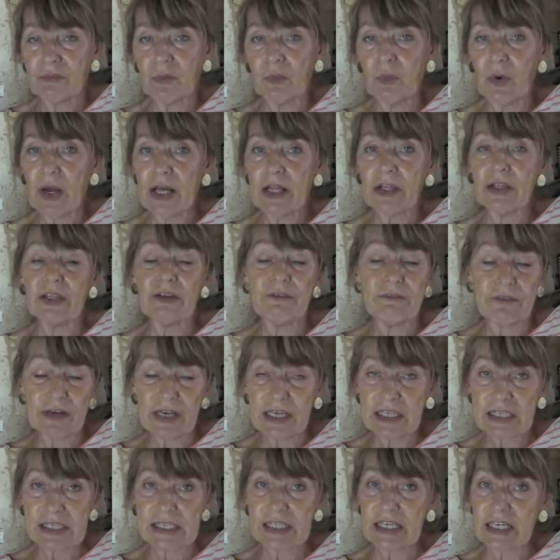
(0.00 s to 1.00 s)
Well, the
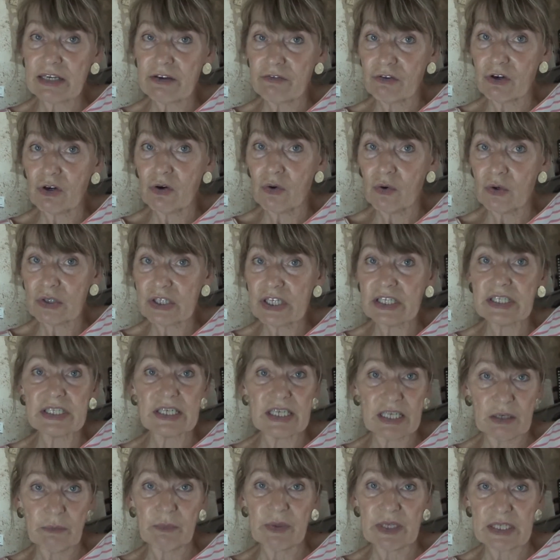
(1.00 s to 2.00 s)
first thing, of course, is
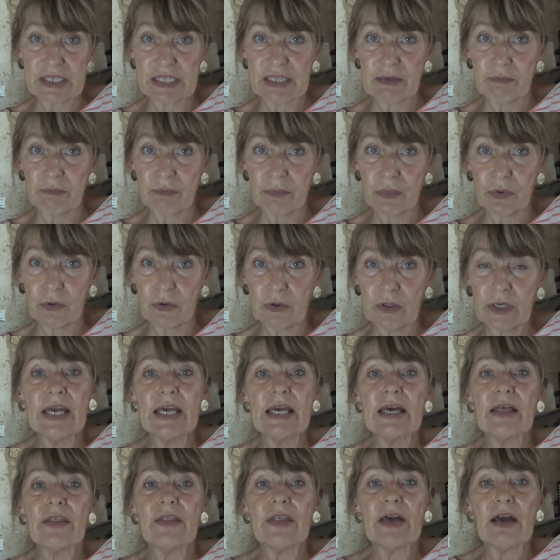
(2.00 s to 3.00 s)
keep it simple.
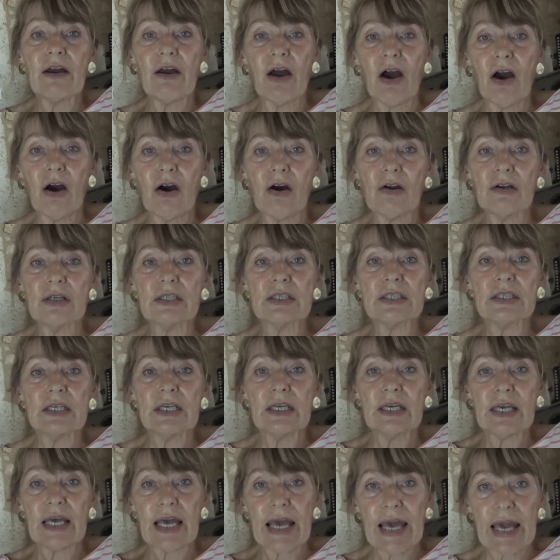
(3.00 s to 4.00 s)
There aren't
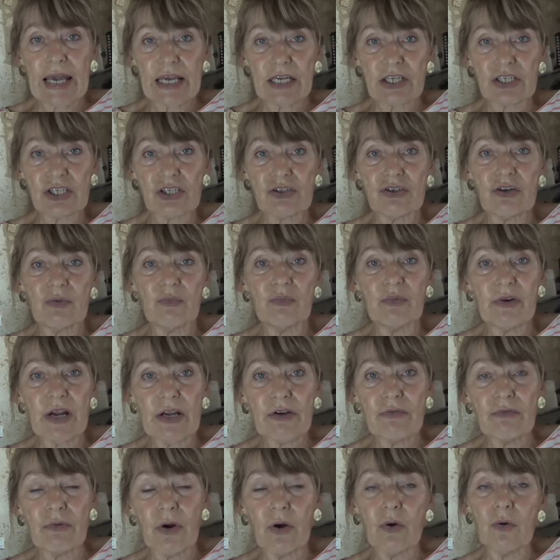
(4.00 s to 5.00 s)
extra
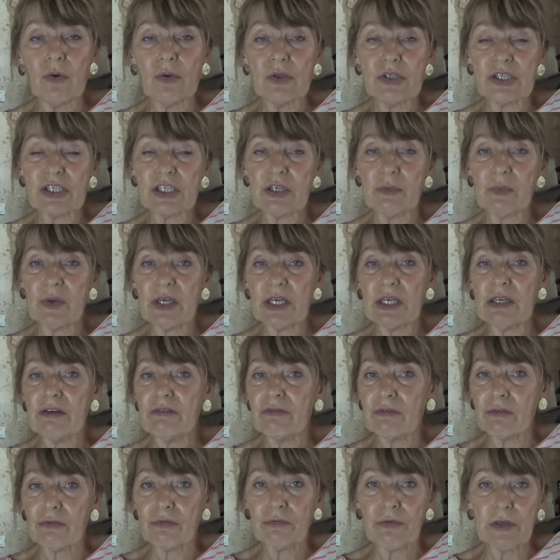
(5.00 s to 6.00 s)
bread rolls to be
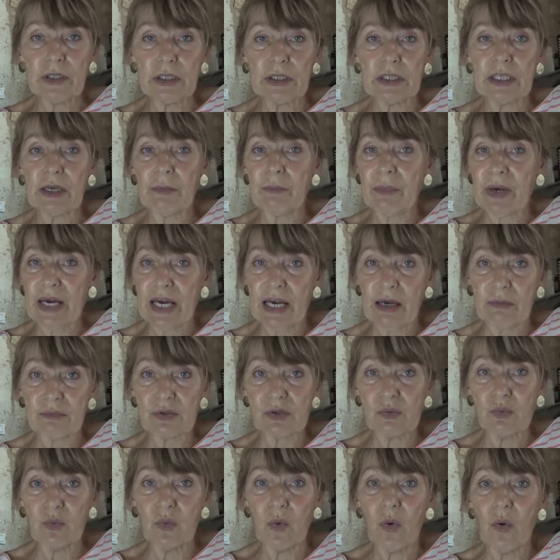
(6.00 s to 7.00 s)
filled up,
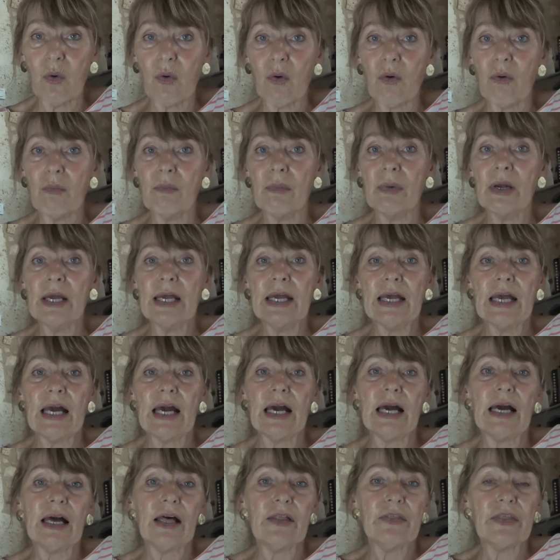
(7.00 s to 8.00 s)
perhaps warm.
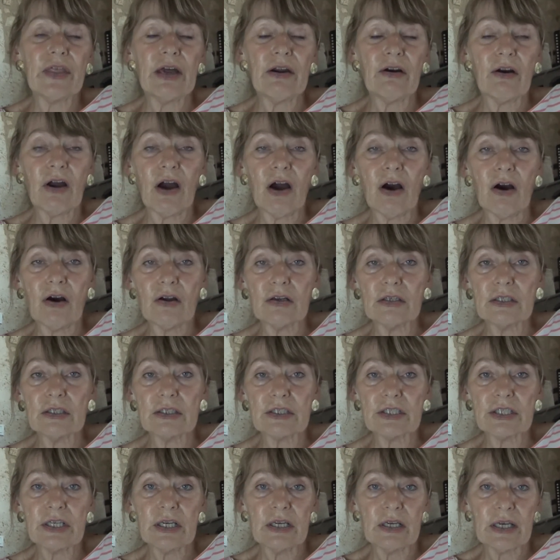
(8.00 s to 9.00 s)
There
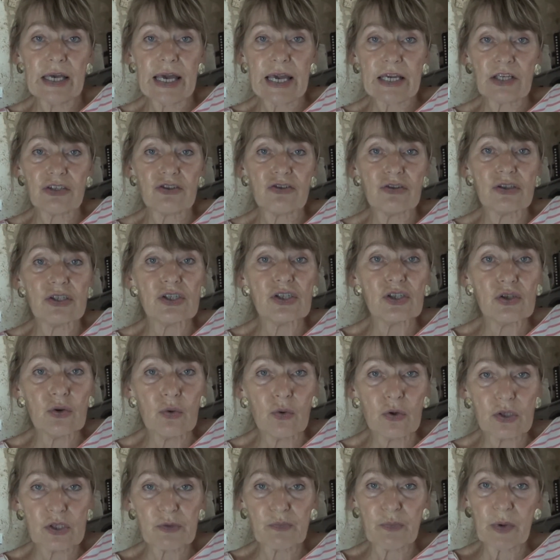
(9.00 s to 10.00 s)
aren't extra
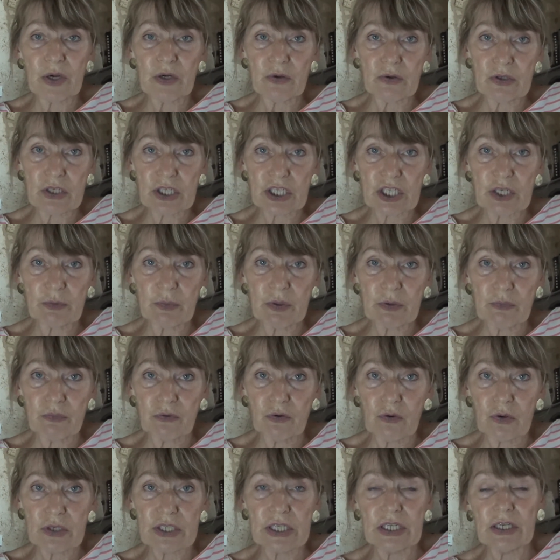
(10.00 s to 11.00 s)
sauce boats to be
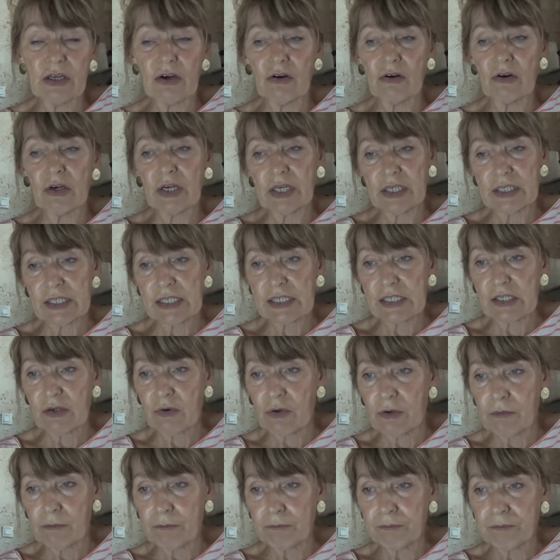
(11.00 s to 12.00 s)
brought along, and so
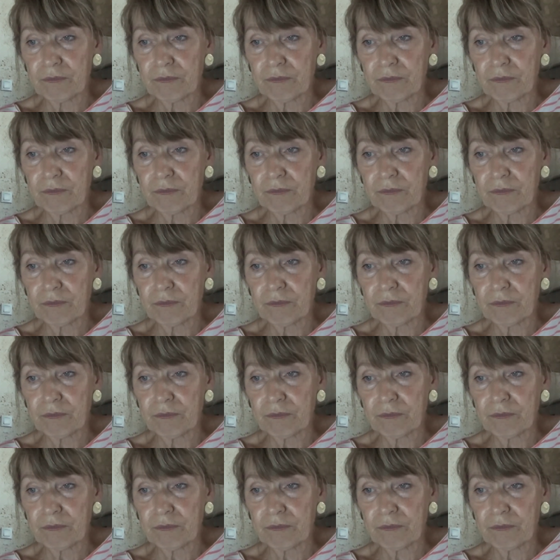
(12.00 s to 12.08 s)
on.